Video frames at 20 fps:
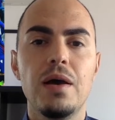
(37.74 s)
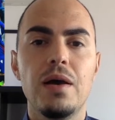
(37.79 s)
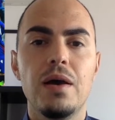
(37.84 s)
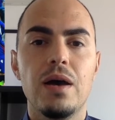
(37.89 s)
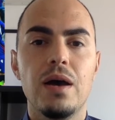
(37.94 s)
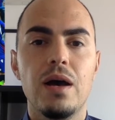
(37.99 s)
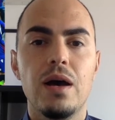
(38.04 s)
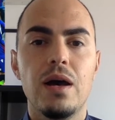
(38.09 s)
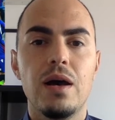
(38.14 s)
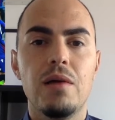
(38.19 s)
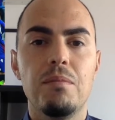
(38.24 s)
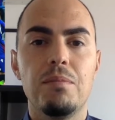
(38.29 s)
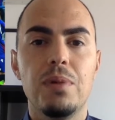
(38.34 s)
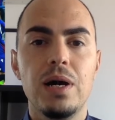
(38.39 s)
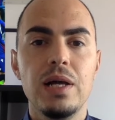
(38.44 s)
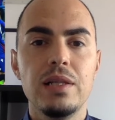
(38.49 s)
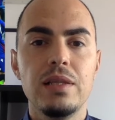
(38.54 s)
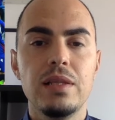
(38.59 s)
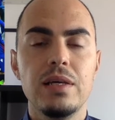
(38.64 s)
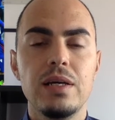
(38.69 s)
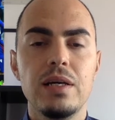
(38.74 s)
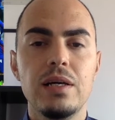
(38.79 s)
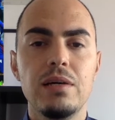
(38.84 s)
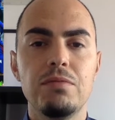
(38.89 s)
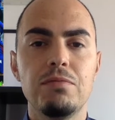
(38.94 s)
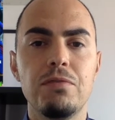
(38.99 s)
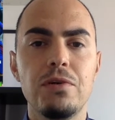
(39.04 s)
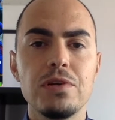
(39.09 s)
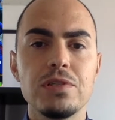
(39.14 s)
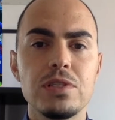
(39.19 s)
But
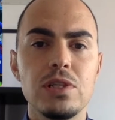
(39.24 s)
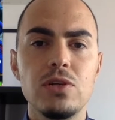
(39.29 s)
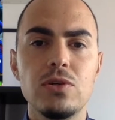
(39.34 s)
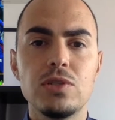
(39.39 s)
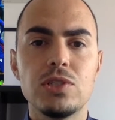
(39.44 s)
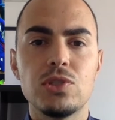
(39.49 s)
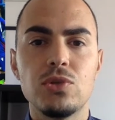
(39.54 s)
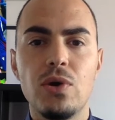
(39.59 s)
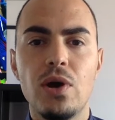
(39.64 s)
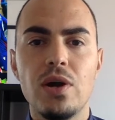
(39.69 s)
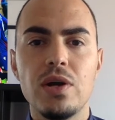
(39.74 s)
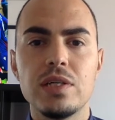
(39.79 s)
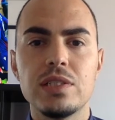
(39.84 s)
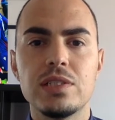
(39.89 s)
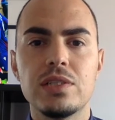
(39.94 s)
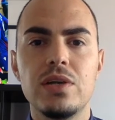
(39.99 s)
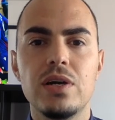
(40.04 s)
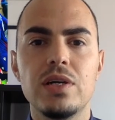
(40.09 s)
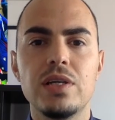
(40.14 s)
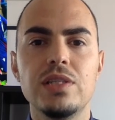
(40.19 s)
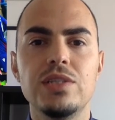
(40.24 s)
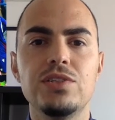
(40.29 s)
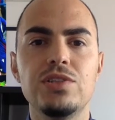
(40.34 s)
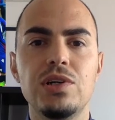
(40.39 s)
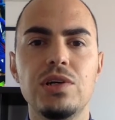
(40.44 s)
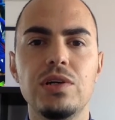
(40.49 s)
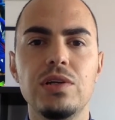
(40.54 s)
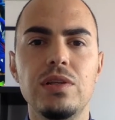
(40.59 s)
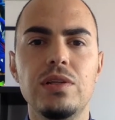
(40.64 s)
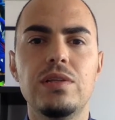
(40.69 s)
first, Luis Suarez got
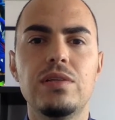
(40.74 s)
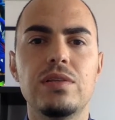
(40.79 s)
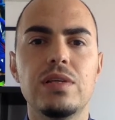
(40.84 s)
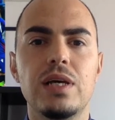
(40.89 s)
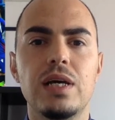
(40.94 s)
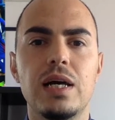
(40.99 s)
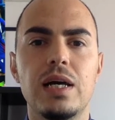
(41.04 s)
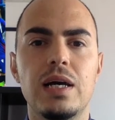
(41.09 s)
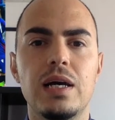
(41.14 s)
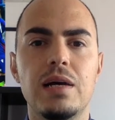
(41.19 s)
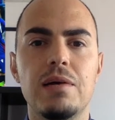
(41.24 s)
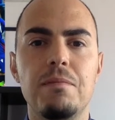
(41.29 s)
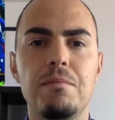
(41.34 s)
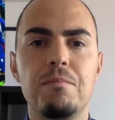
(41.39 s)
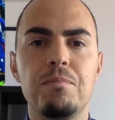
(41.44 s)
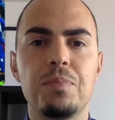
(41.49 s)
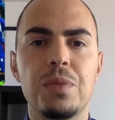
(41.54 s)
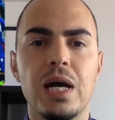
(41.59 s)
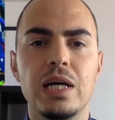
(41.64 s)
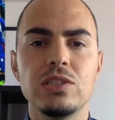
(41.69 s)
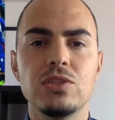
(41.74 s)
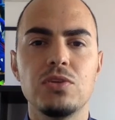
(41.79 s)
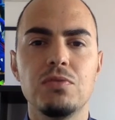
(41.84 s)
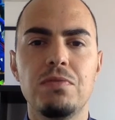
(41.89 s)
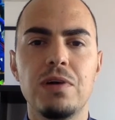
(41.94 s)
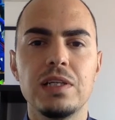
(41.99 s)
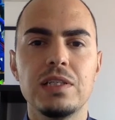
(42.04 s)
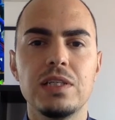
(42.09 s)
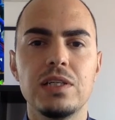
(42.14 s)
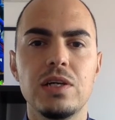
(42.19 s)
injured. Ansu
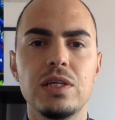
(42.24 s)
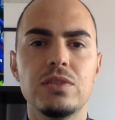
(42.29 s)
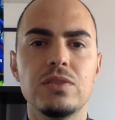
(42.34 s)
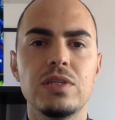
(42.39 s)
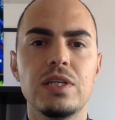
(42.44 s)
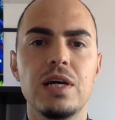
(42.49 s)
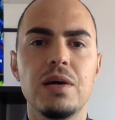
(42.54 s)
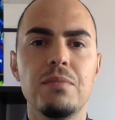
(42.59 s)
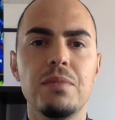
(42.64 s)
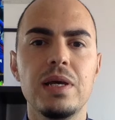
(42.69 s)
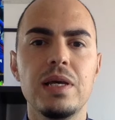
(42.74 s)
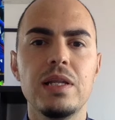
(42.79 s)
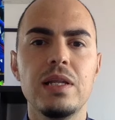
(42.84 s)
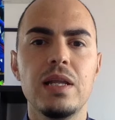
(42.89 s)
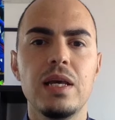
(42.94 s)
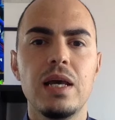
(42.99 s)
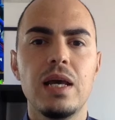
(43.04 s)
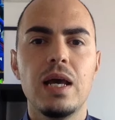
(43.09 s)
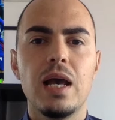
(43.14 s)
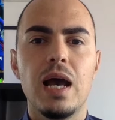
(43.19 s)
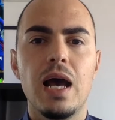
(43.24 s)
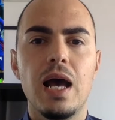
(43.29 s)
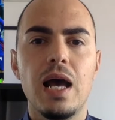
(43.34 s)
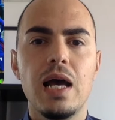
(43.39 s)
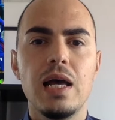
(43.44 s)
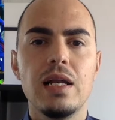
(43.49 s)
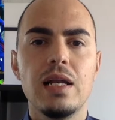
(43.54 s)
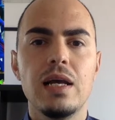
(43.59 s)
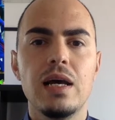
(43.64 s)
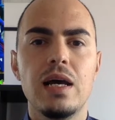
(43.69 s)
Fati had to come in,
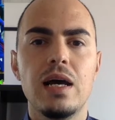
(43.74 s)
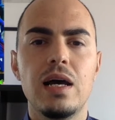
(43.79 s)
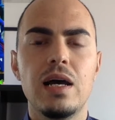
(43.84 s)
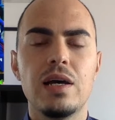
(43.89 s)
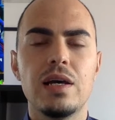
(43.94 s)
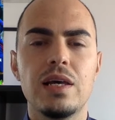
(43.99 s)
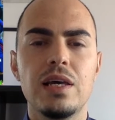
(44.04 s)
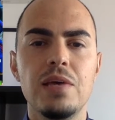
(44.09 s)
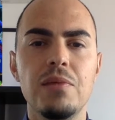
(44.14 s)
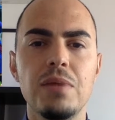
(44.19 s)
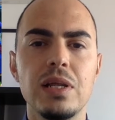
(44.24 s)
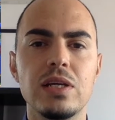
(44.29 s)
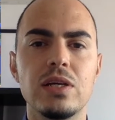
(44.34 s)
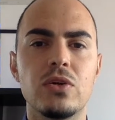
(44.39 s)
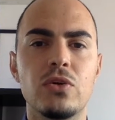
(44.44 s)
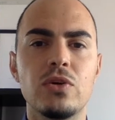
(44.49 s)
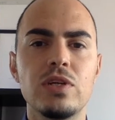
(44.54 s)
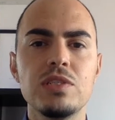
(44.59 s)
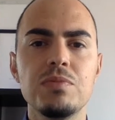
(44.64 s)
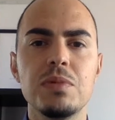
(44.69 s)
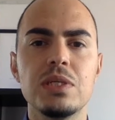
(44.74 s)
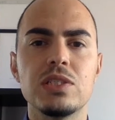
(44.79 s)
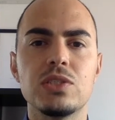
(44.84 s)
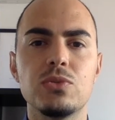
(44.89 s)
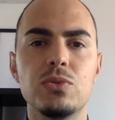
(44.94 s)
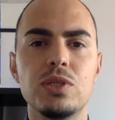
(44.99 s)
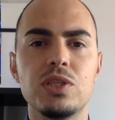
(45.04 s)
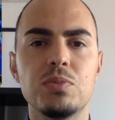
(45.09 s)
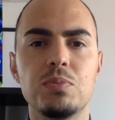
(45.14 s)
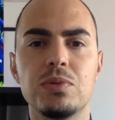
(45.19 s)
and him and Griezmann
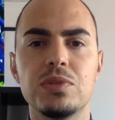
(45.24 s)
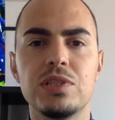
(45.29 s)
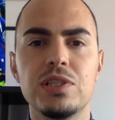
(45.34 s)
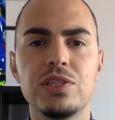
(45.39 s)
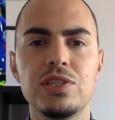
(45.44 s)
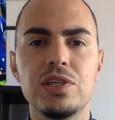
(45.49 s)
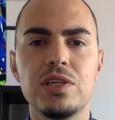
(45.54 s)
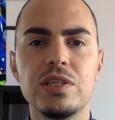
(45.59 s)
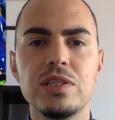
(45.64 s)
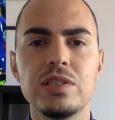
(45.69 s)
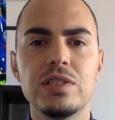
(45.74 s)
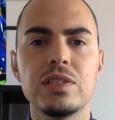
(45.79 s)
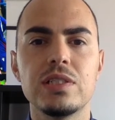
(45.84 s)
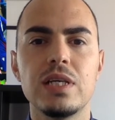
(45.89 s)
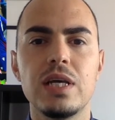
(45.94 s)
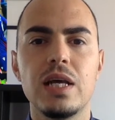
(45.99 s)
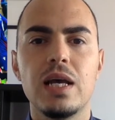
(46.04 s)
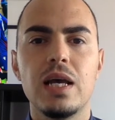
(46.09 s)
switched positions.